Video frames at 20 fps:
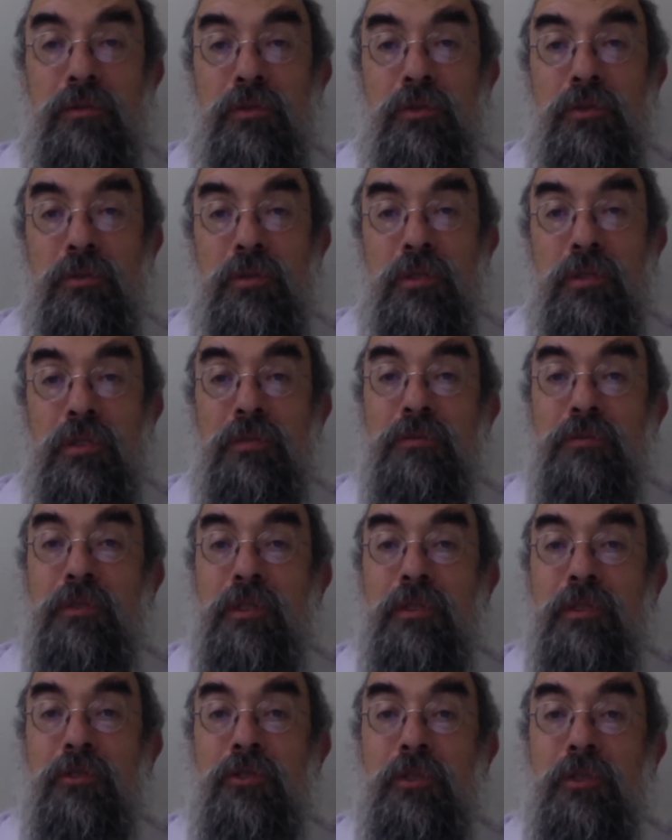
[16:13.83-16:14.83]
Hundreds of
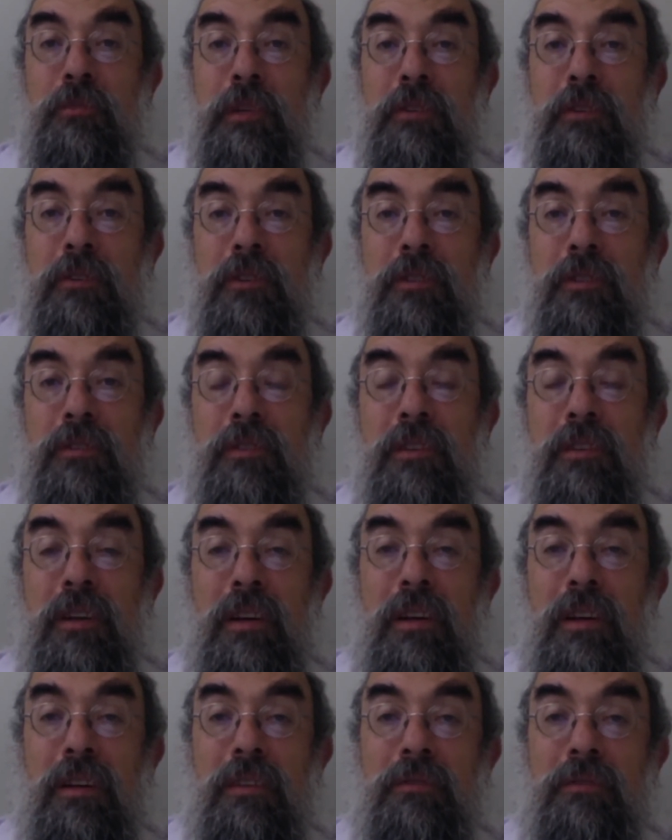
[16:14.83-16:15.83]
thousands of Jews
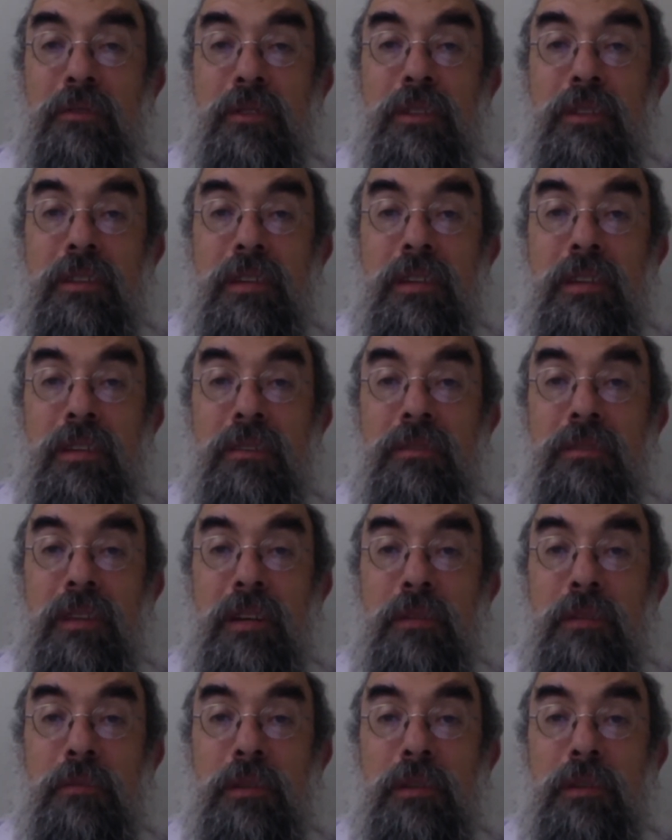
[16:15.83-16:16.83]
converge on Meron
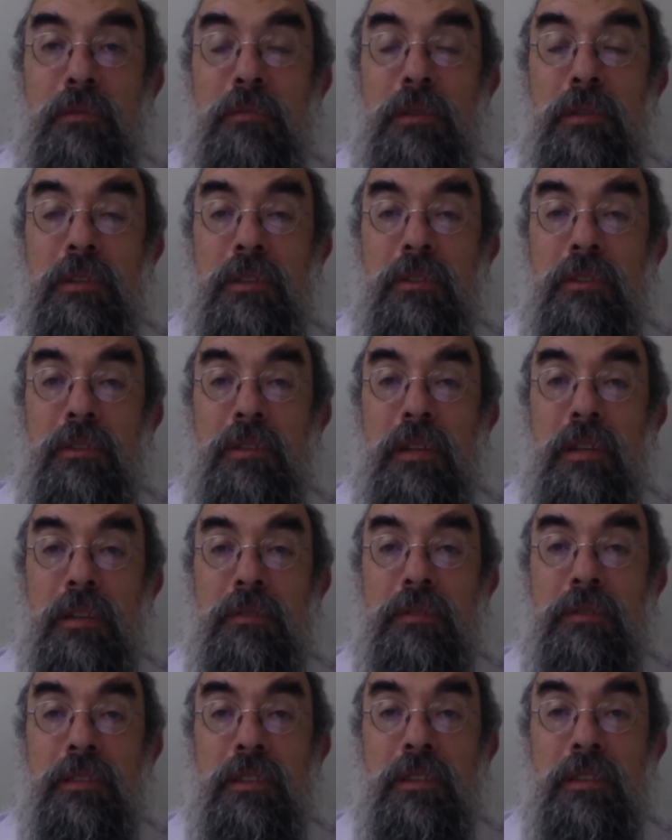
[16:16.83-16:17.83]
for the day of
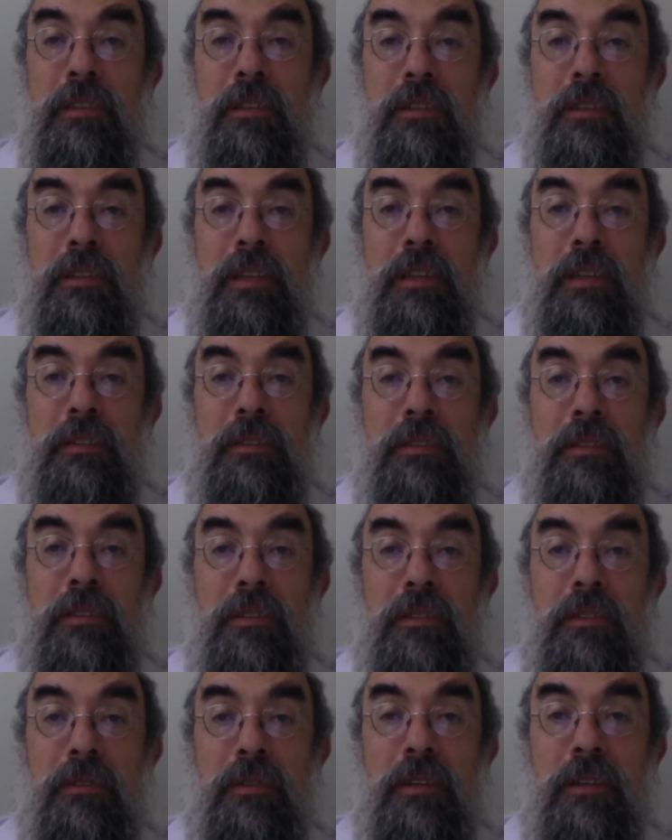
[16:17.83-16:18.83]
Lag BaOmer, and there's a lot
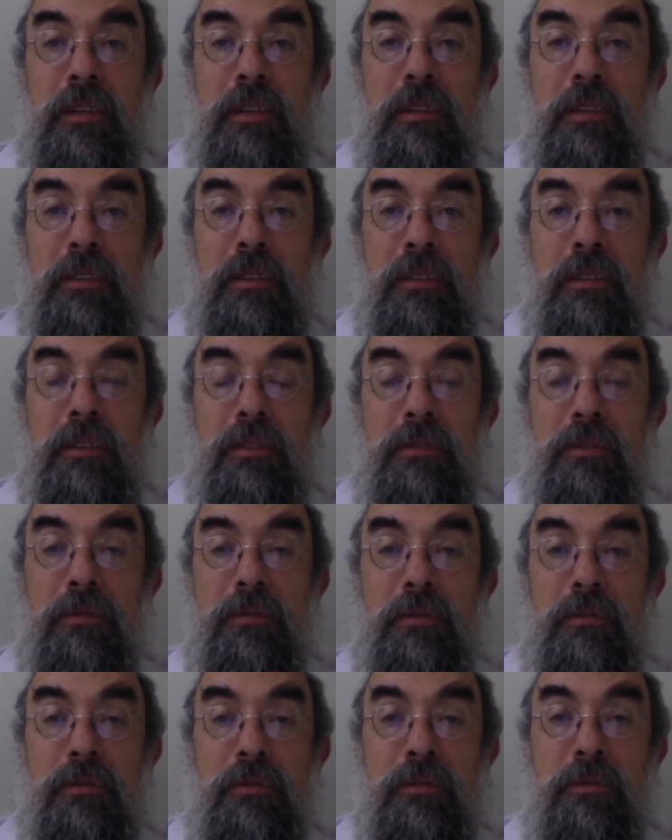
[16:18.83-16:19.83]
of singing and
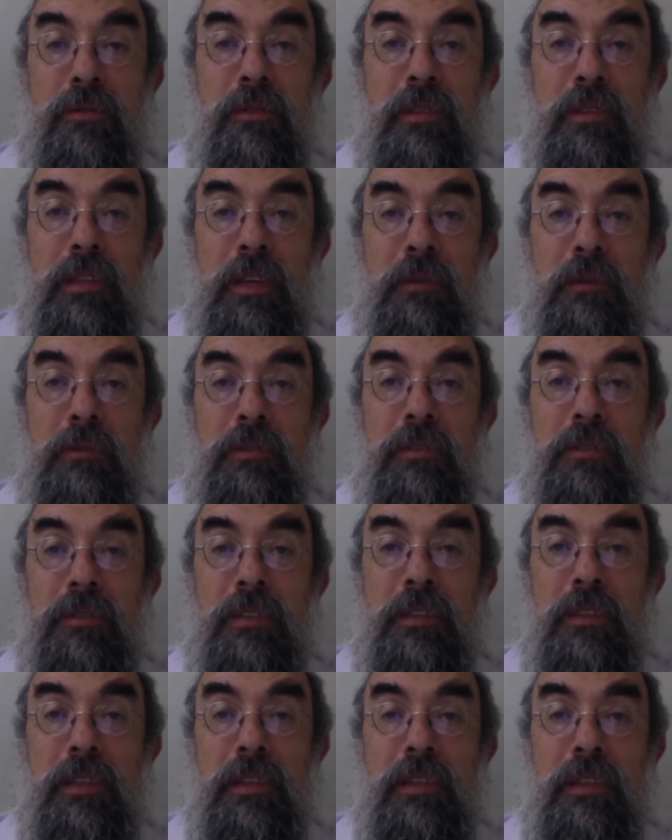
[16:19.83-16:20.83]
dancing going on
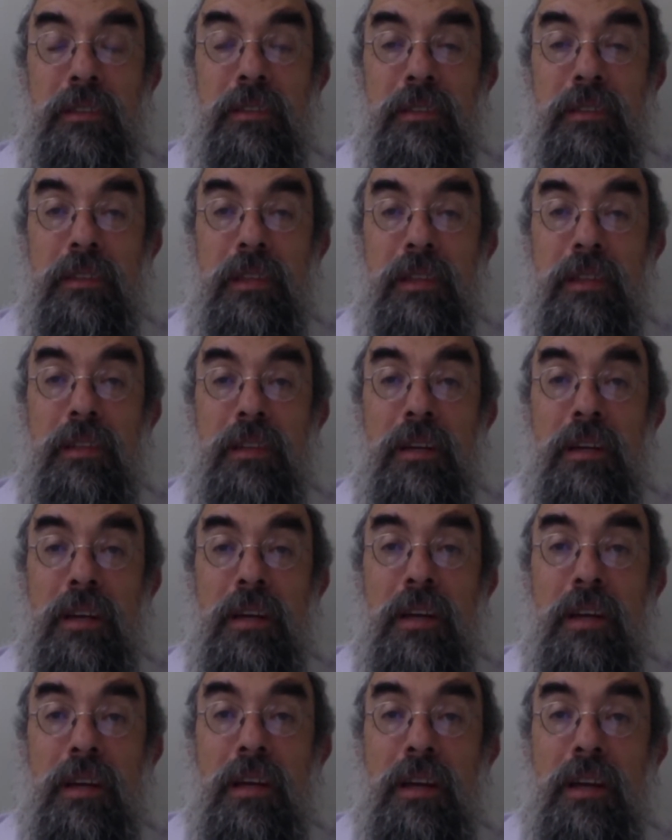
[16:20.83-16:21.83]
through all hours of
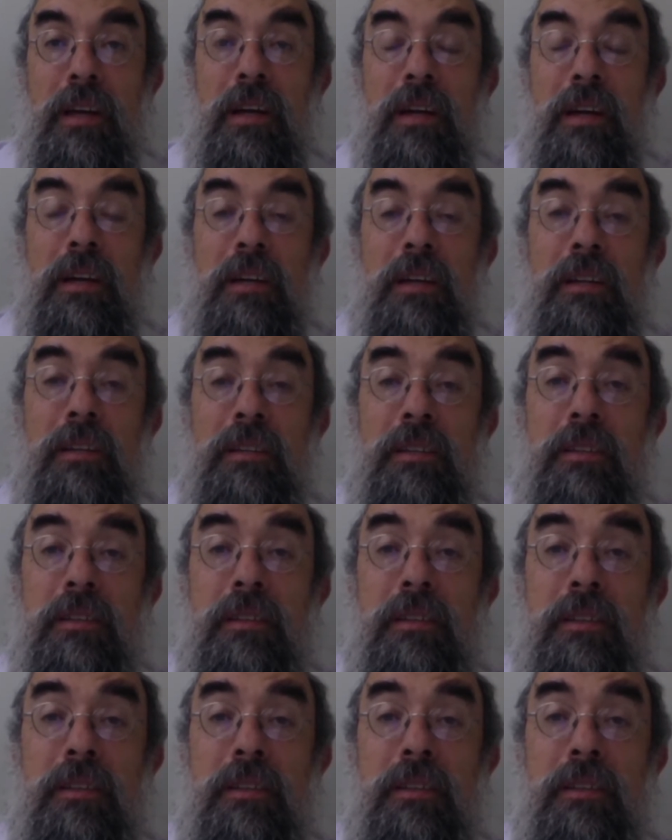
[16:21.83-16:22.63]
the night and day.